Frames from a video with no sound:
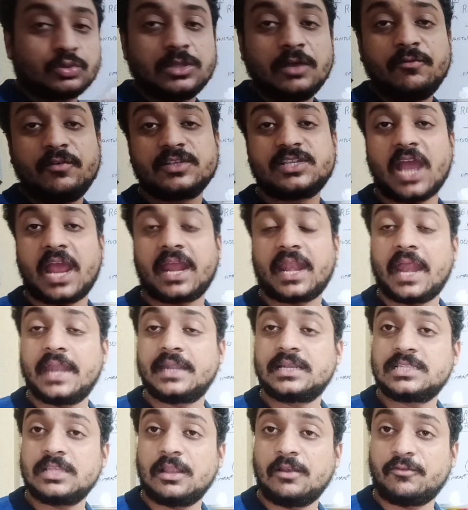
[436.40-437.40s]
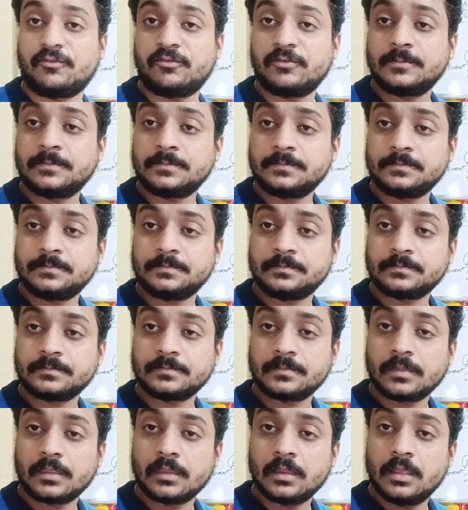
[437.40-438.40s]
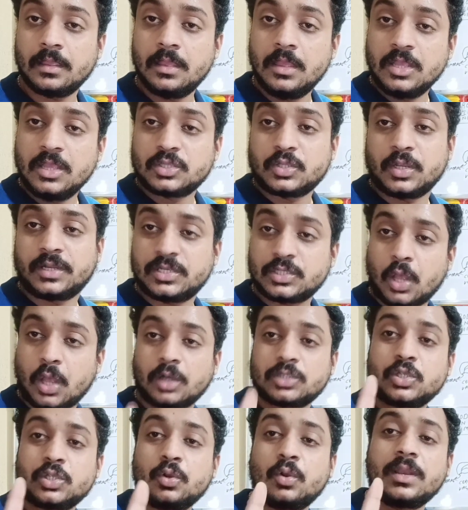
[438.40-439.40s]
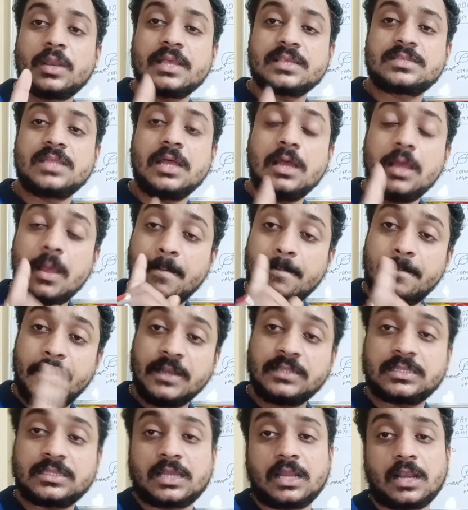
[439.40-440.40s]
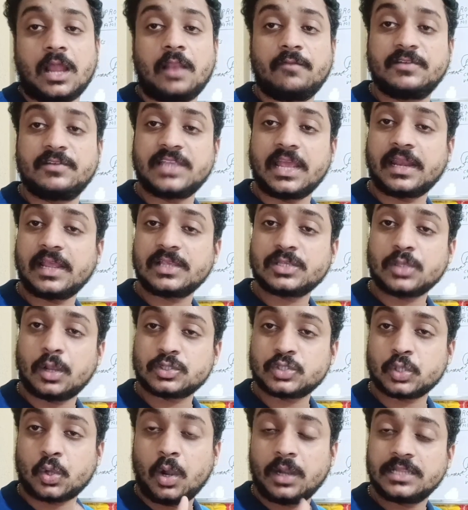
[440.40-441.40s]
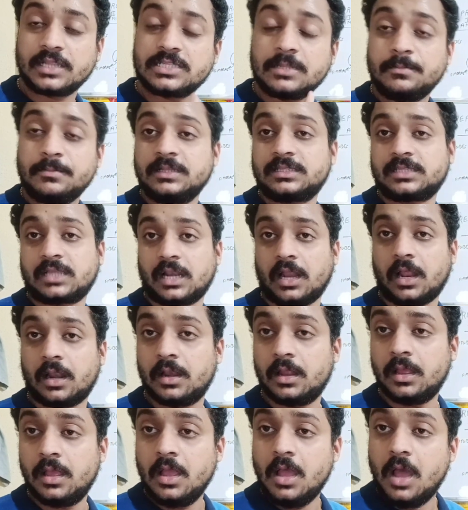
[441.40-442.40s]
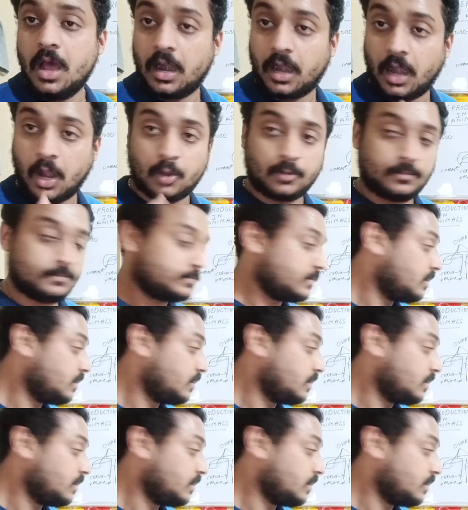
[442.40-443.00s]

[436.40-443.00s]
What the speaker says: the vagina itself. So it is also known as the birth canal. Vagina is also called as the birth canal. Now,